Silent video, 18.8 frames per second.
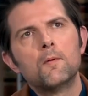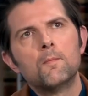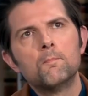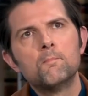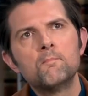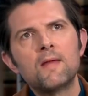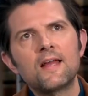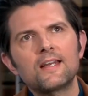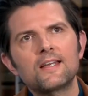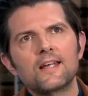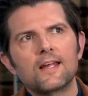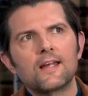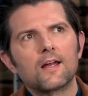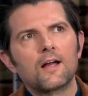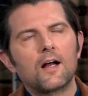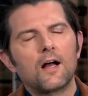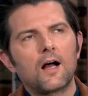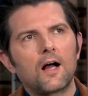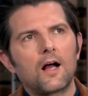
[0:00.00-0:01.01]
many,
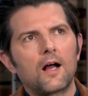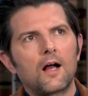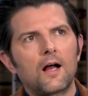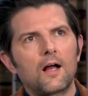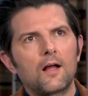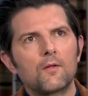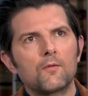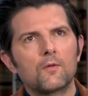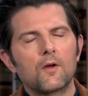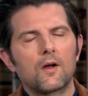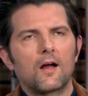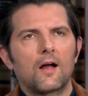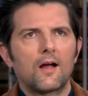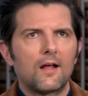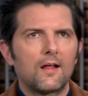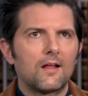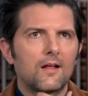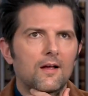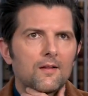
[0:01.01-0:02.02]
uh, uh,
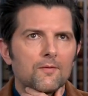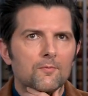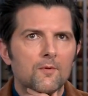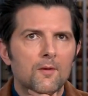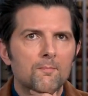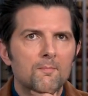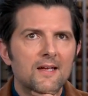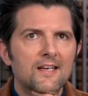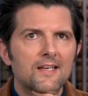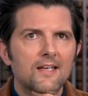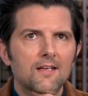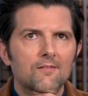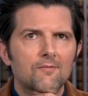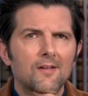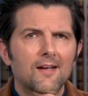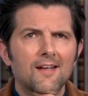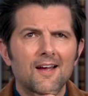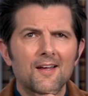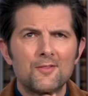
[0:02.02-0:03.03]
uh many.
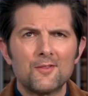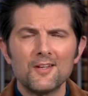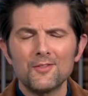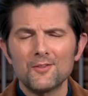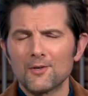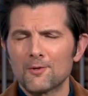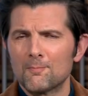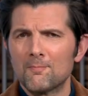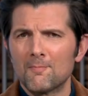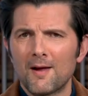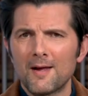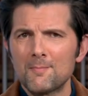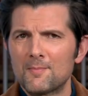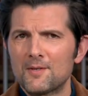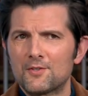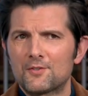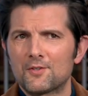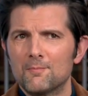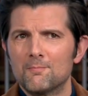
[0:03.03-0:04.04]
I think there might
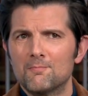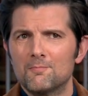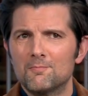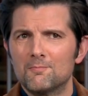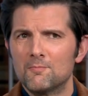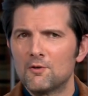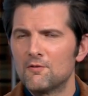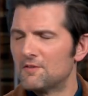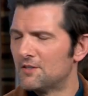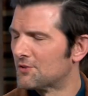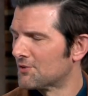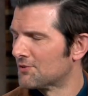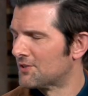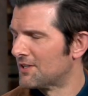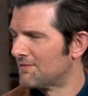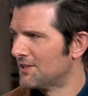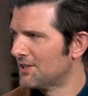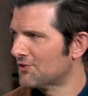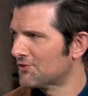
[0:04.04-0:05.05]
be some movies or
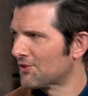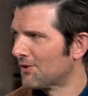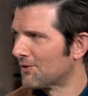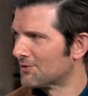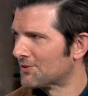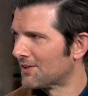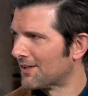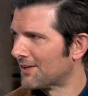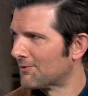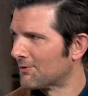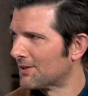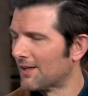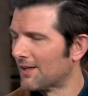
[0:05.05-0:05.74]
TV shows that I would